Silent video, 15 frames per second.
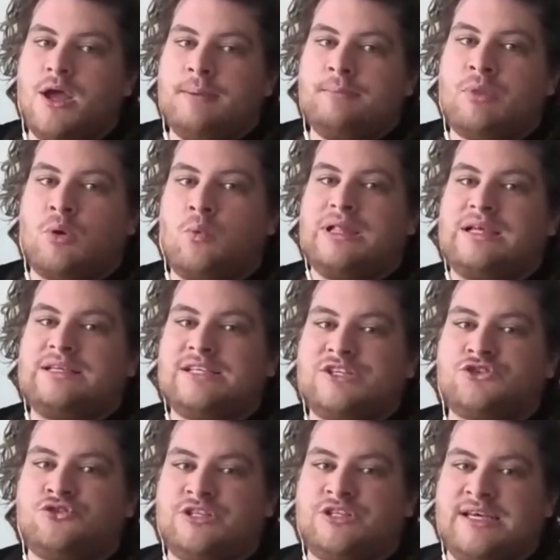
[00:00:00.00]
but Willis's
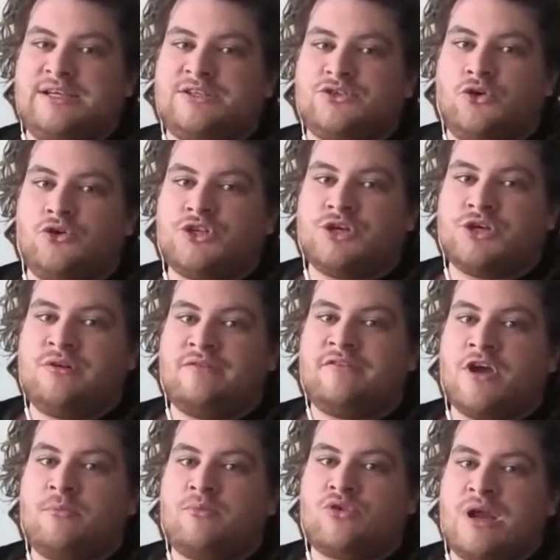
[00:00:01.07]
critiques also
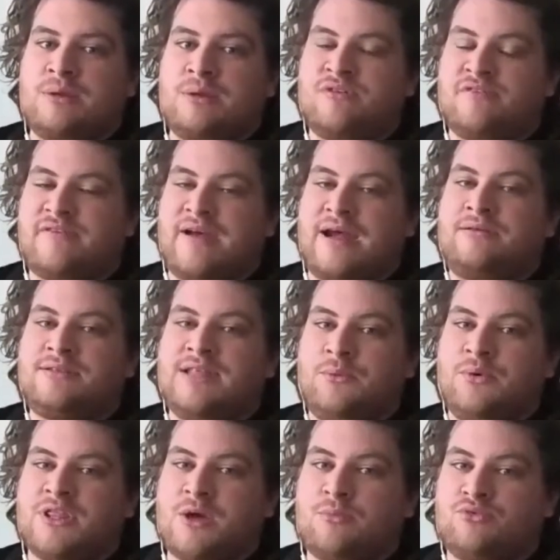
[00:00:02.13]
reverberate profoundly
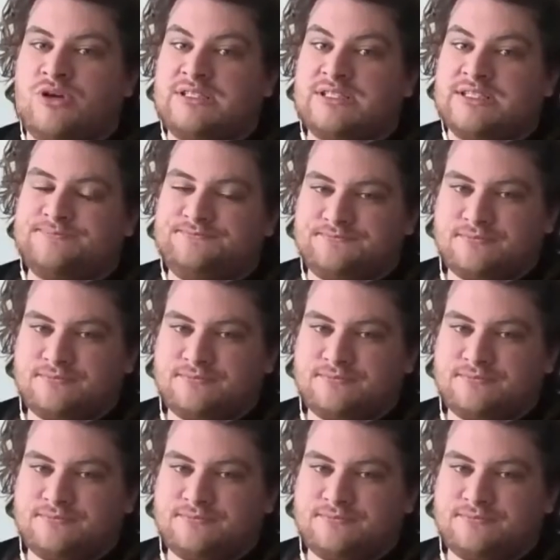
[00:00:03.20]
with our present.